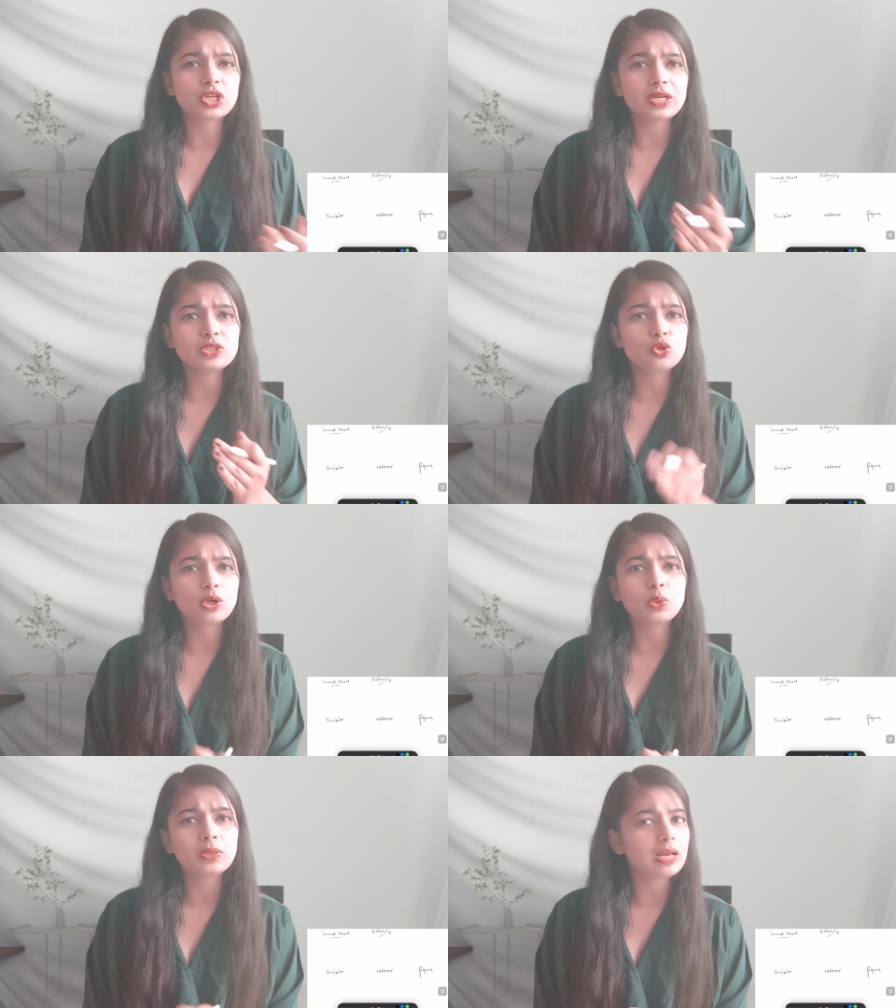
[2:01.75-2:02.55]
is
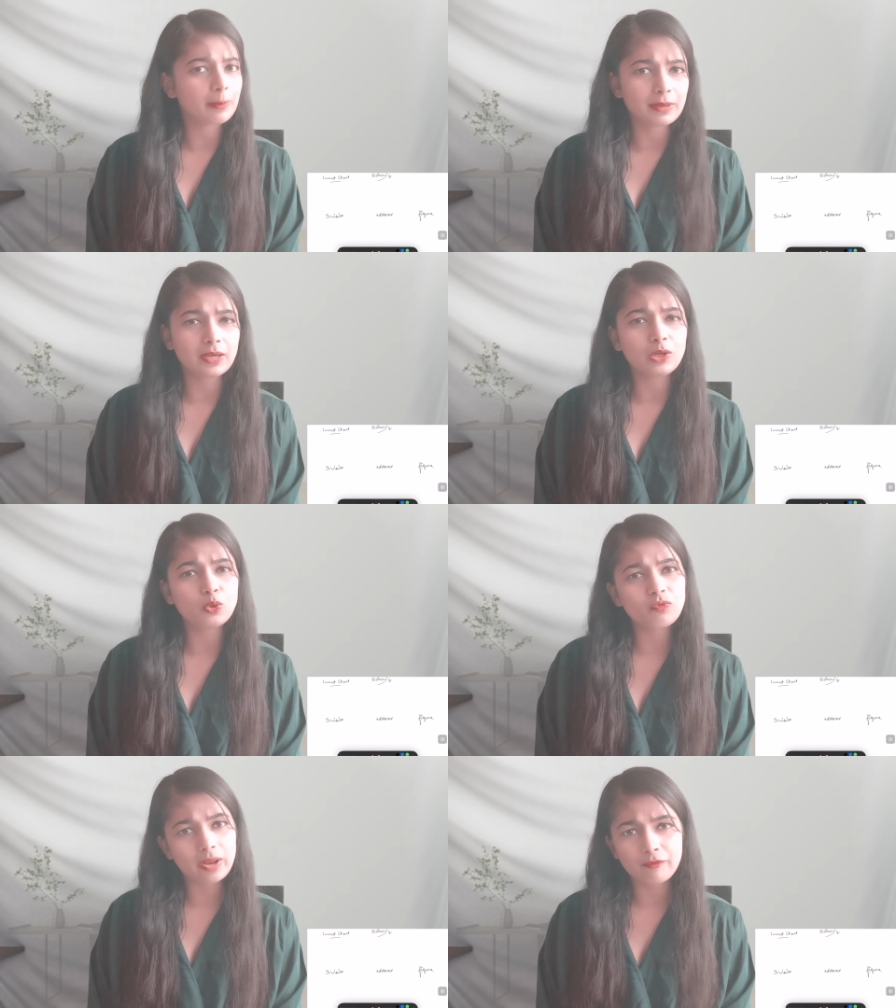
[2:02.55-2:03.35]
not only limited
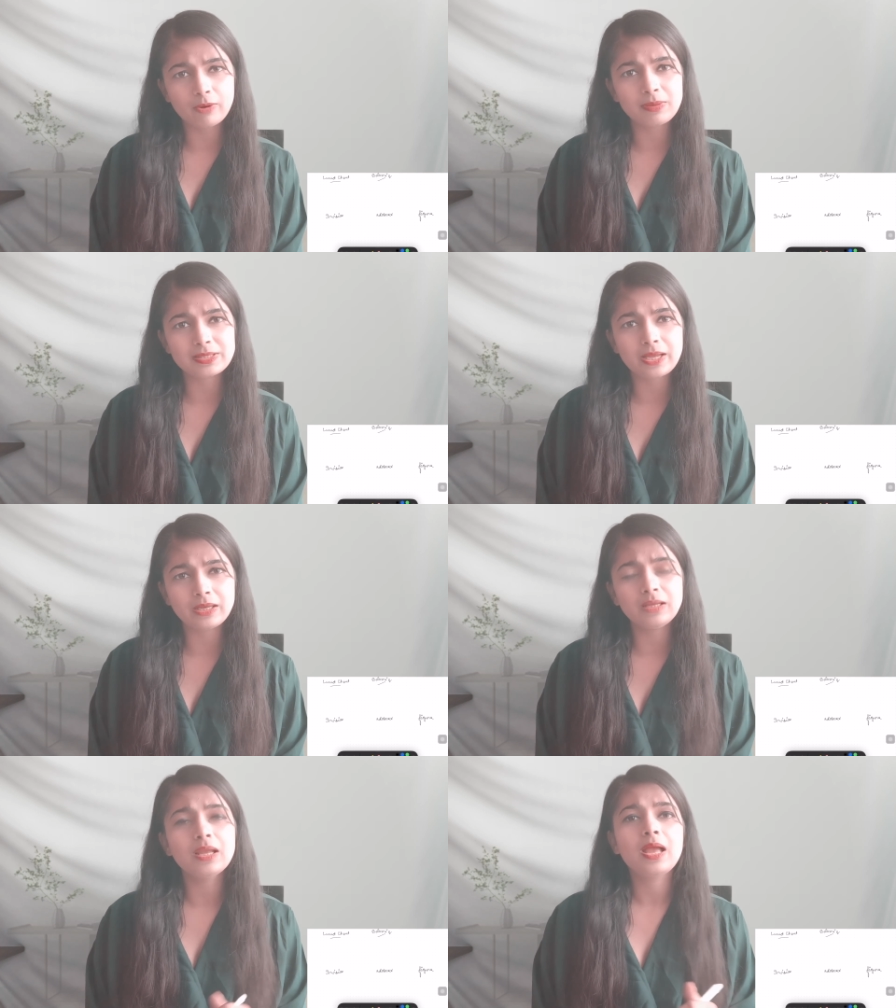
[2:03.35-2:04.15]
to wireframe
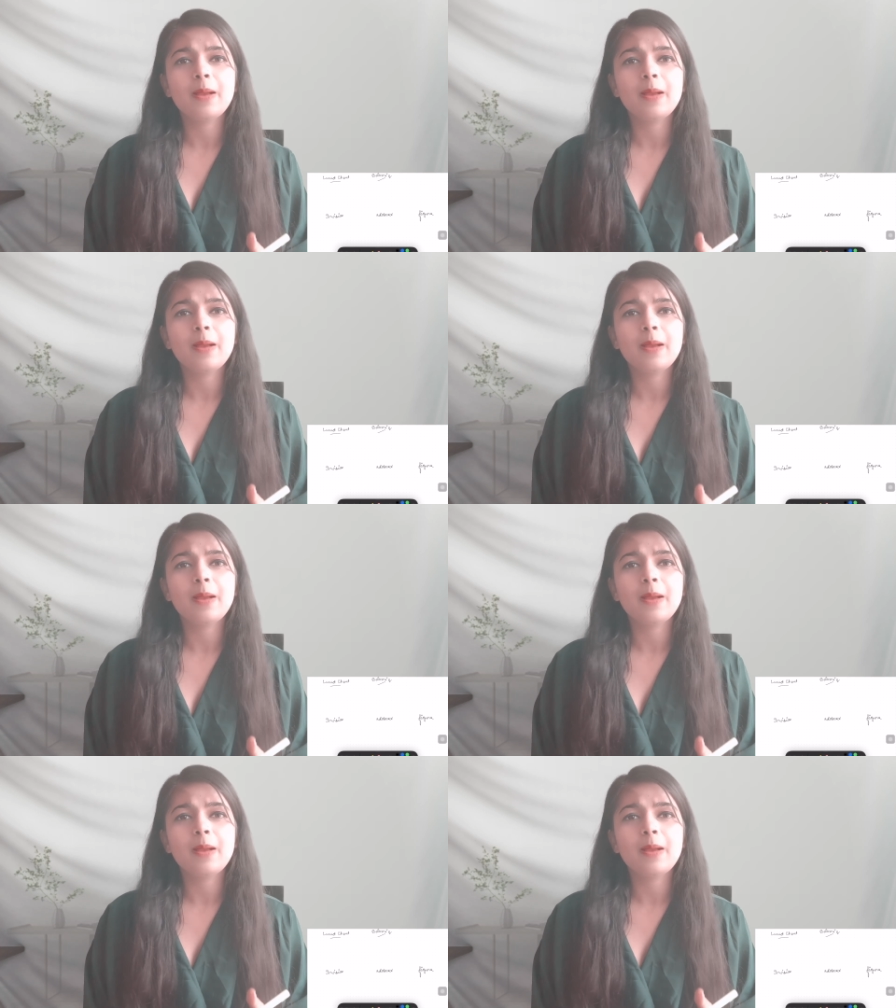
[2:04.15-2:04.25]
designing,